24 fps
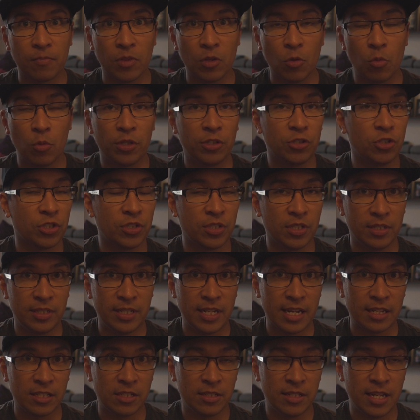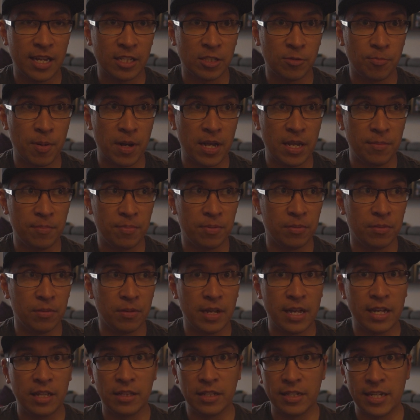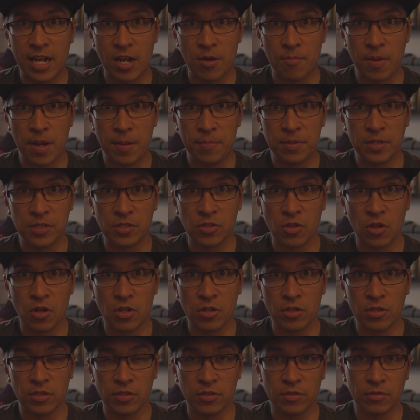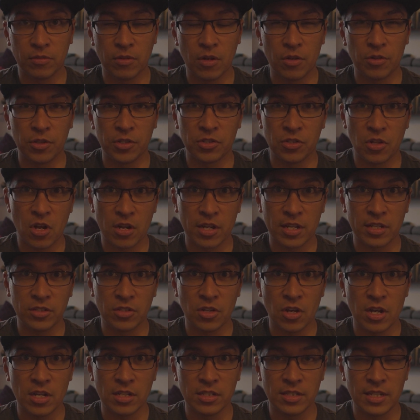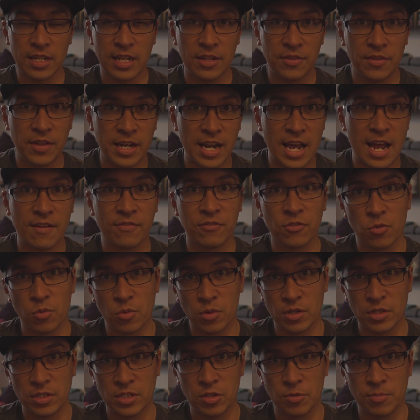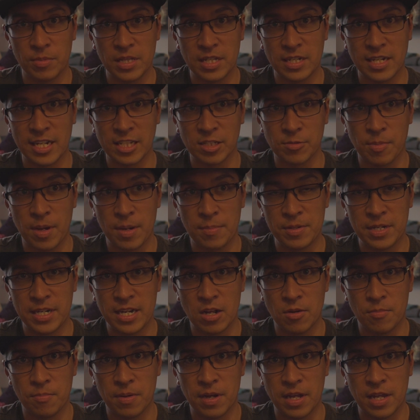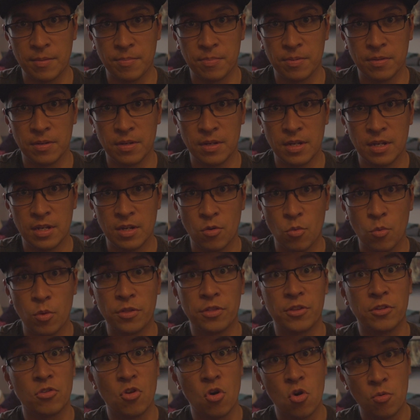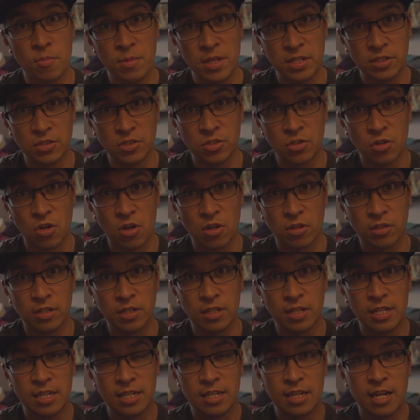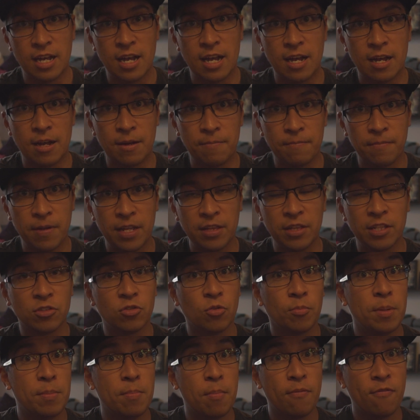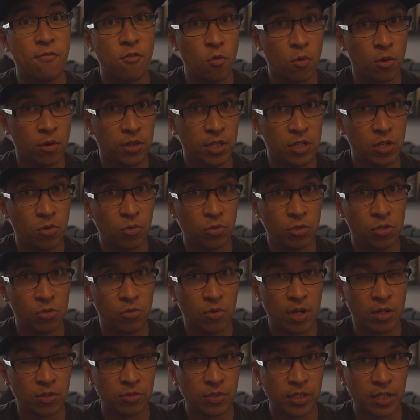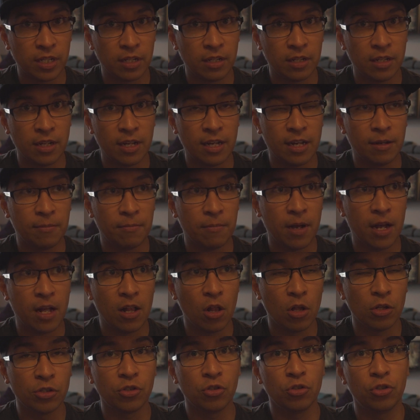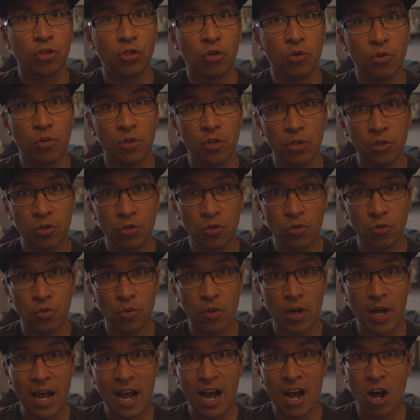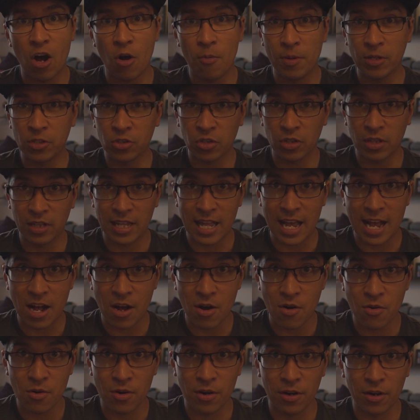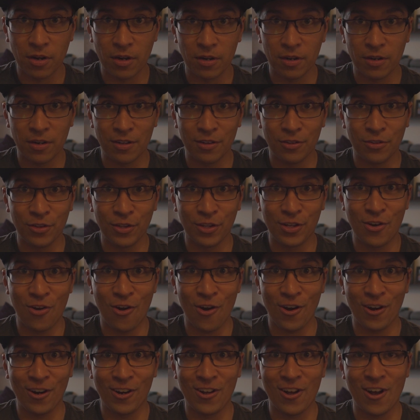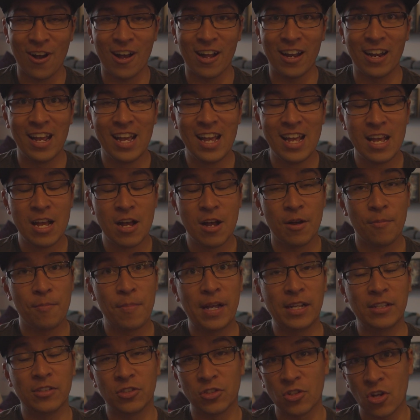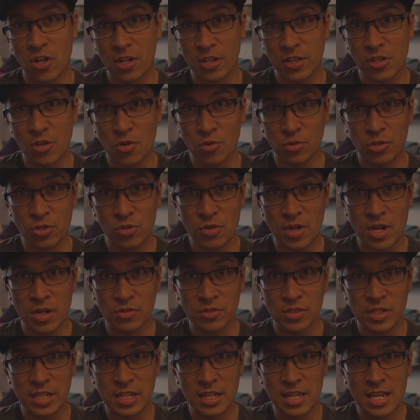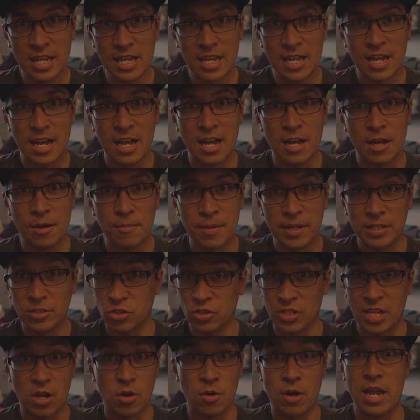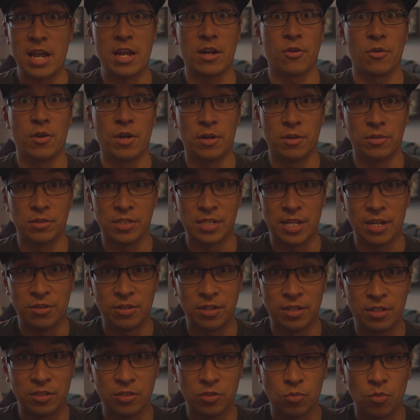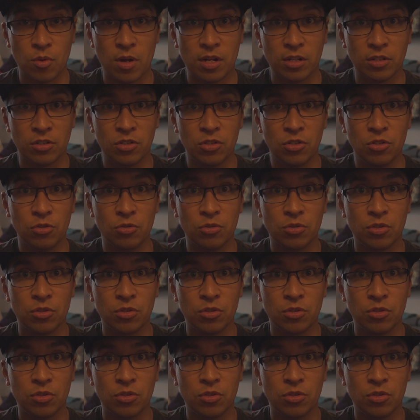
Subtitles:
with just the test pipe and the downpipe installed on the stock exhaust, and then afterwards it'll be the test pipe and downpipe with the TOMEI installed, and this will be before the O2 housing. I'll also show you how much louder the car got by installing the O2 housing, and just how angrier it sounded as well too.